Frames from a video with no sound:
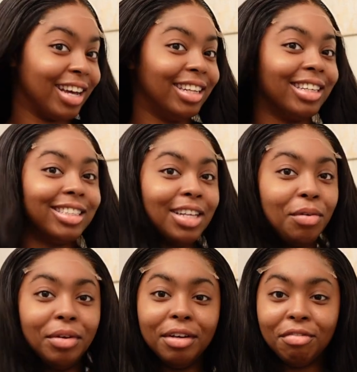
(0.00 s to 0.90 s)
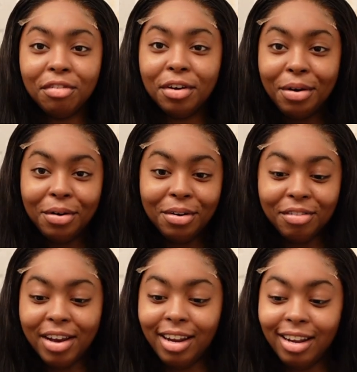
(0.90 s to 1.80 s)
I look so different
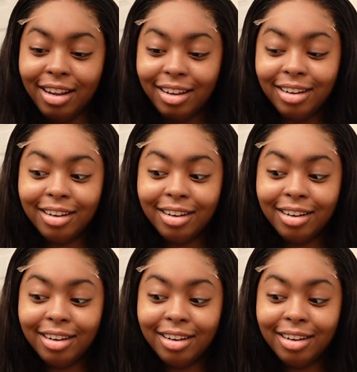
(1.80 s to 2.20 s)
already.